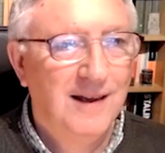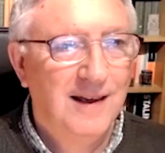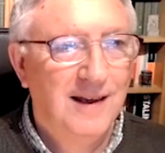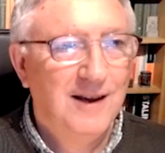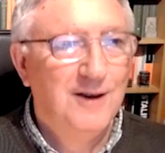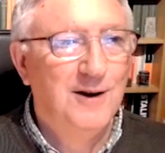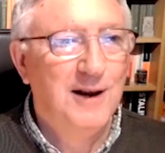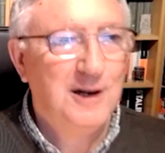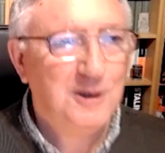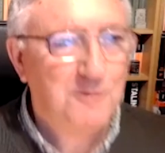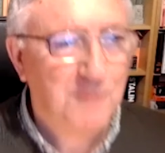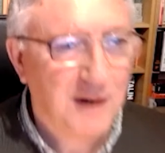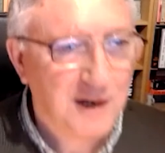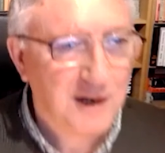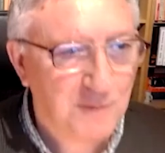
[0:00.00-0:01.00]

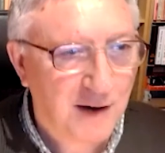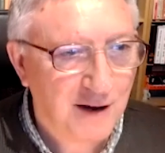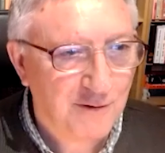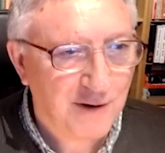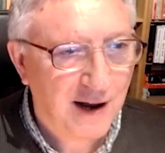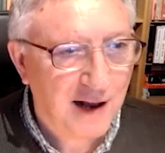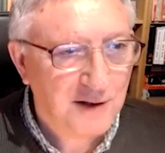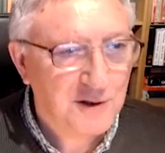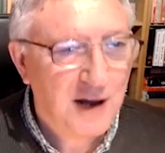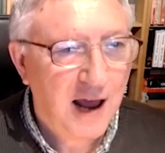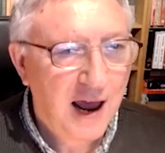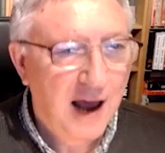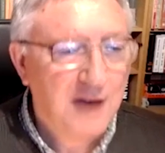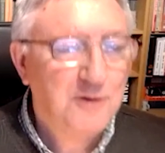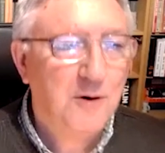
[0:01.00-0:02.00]
Christmas, my friends,
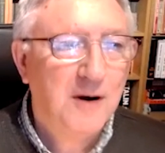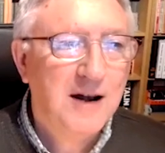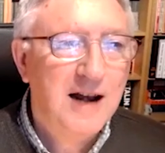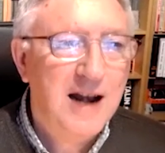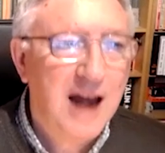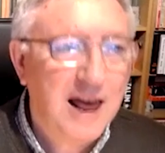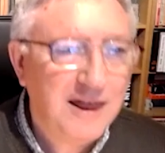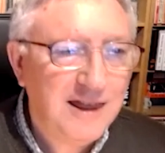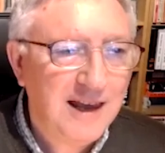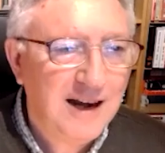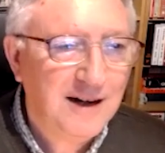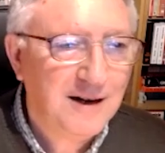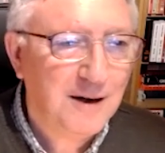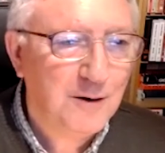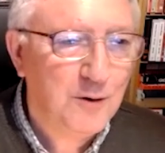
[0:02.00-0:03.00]
has got
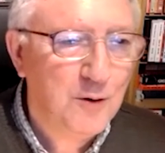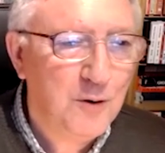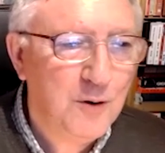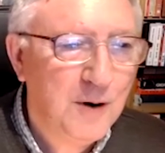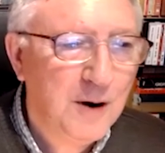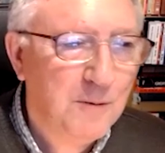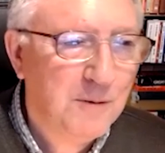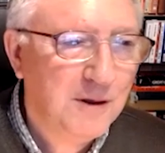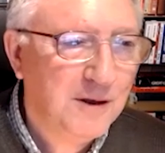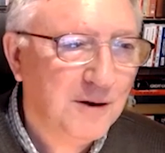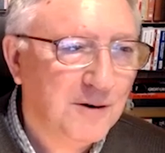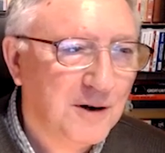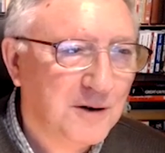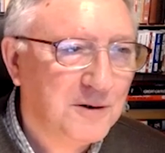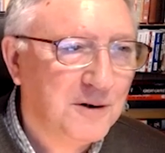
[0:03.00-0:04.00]
nothing to do with the
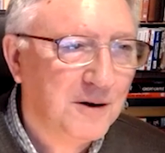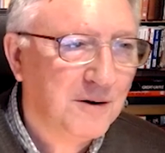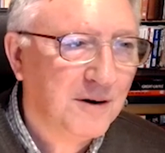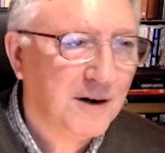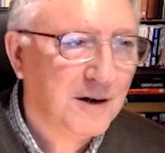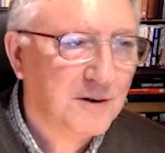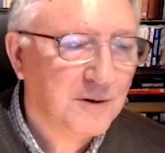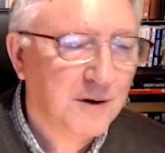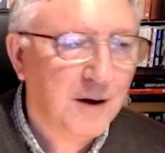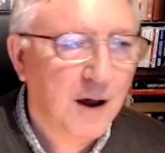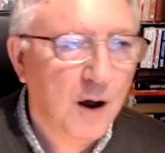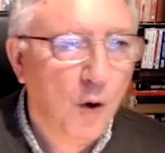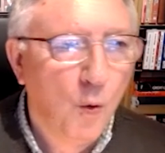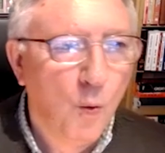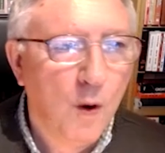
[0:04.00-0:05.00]
Christian religion
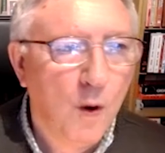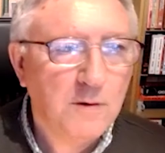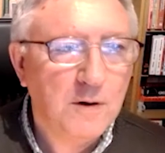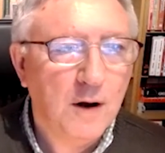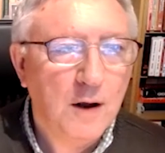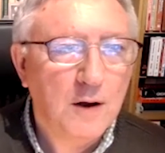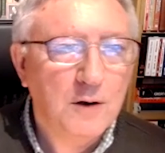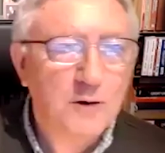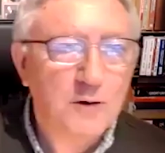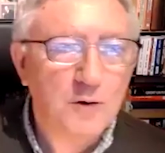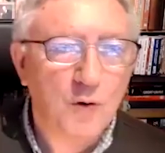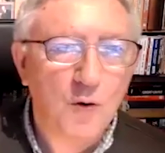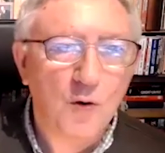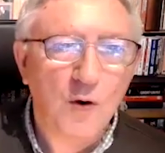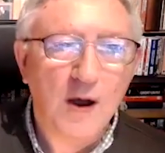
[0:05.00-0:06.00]

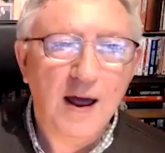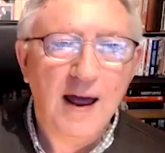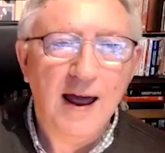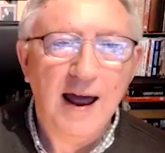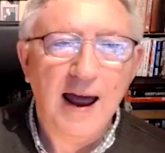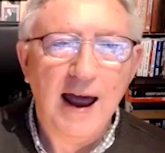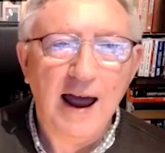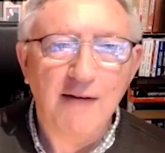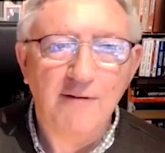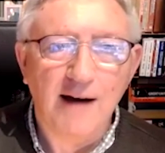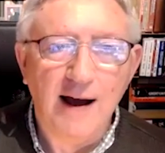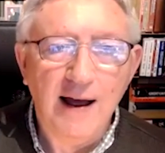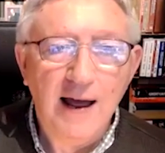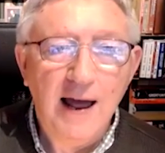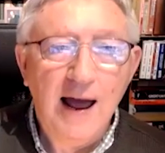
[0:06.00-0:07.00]
whatsoever.
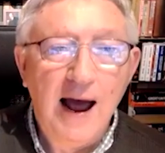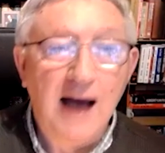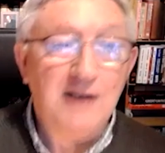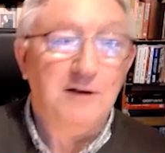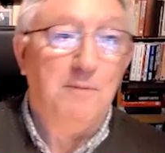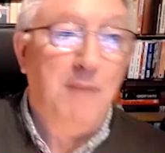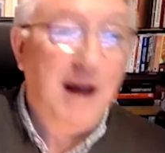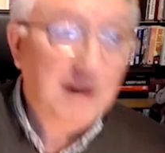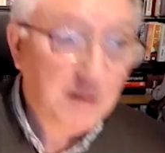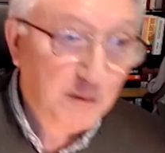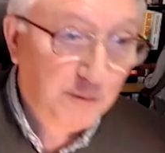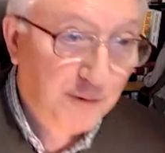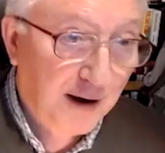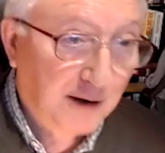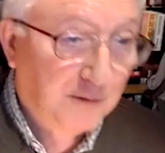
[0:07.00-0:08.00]
As a matter of
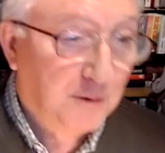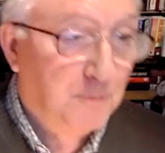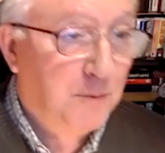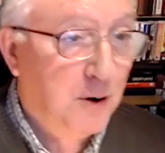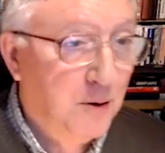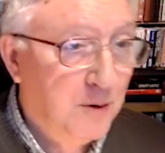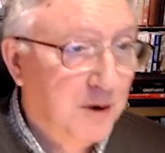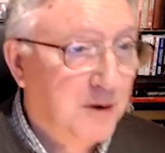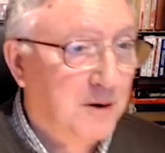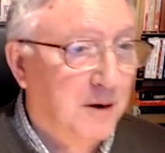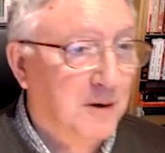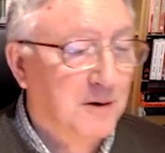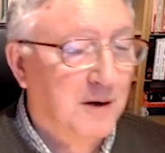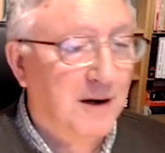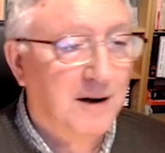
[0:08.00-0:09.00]
fact, the
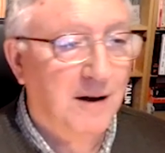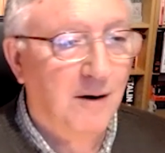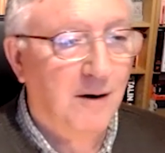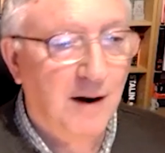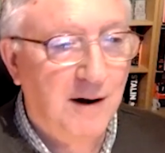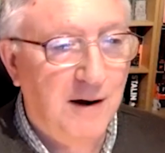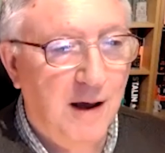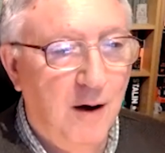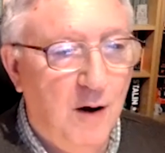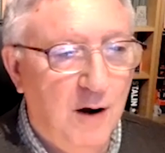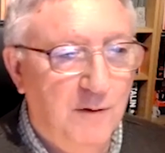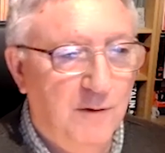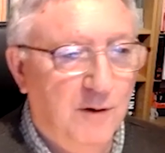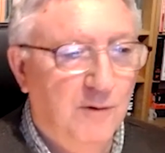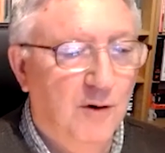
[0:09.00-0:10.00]
Puritans under
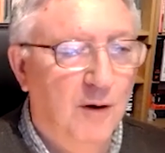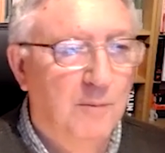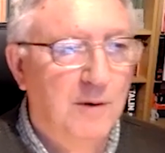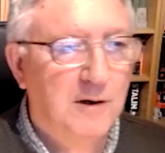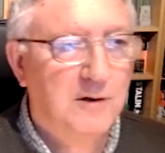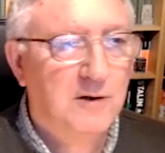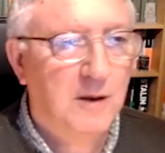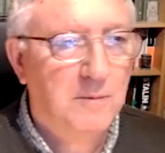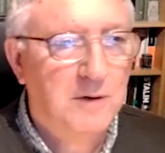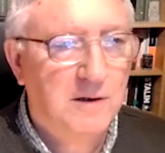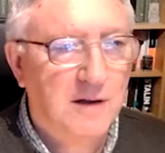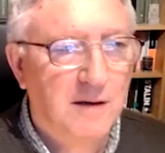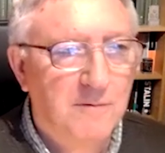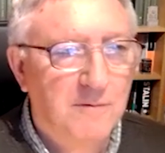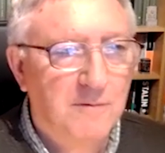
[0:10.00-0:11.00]
Oliver Cromwell, a subject
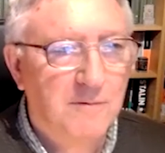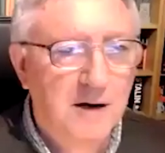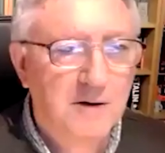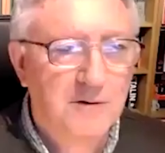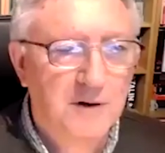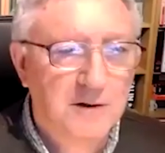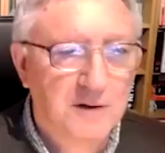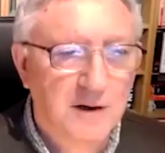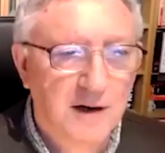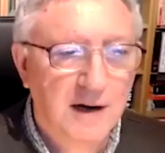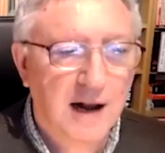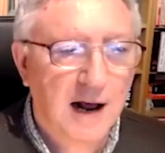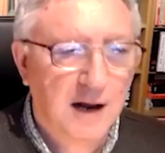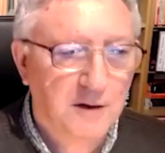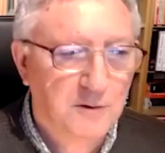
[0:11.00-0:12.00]
I'm very interested in,
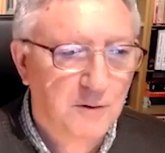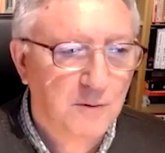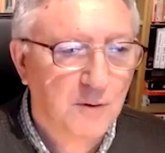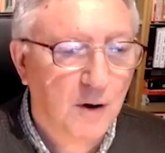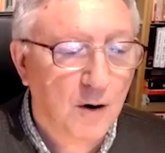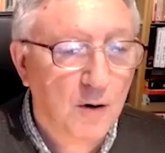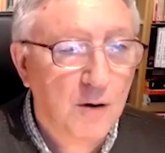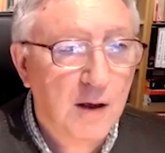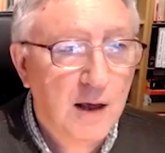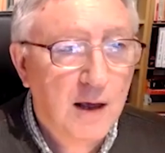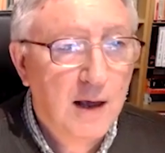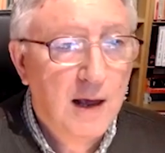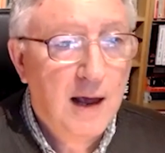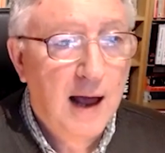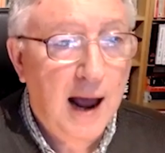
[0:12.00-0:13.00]
as you know,
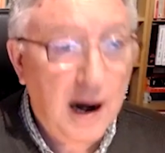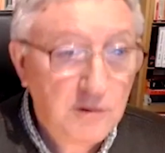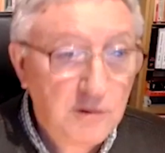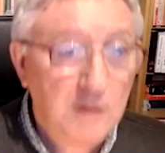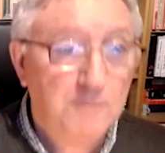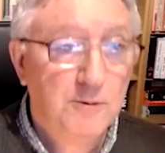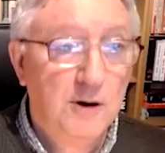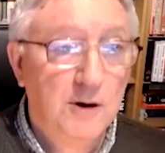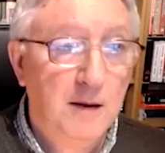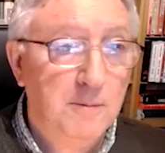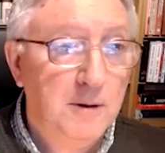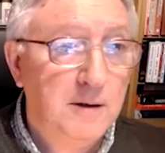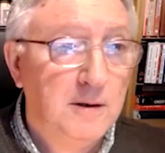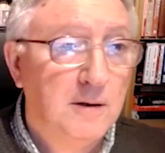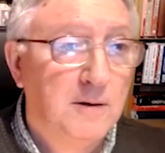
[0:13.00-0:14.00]
actually
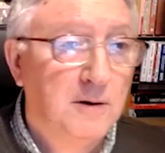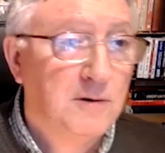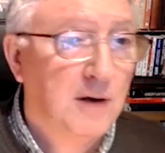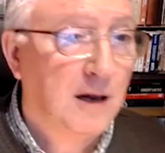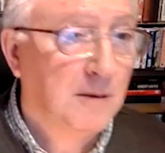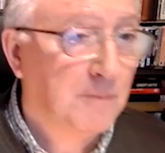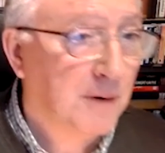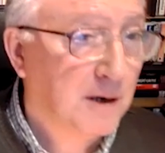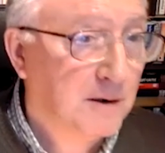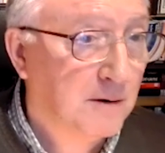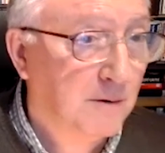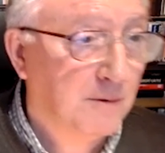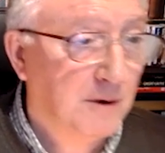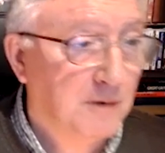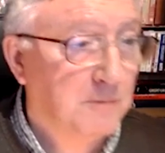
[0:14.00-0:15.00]
prohibited the celebration
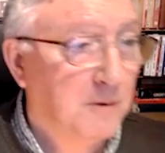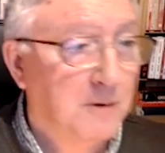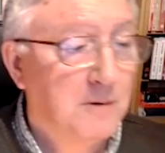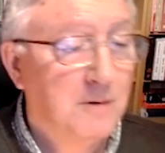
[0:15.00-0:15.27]
of Christmas.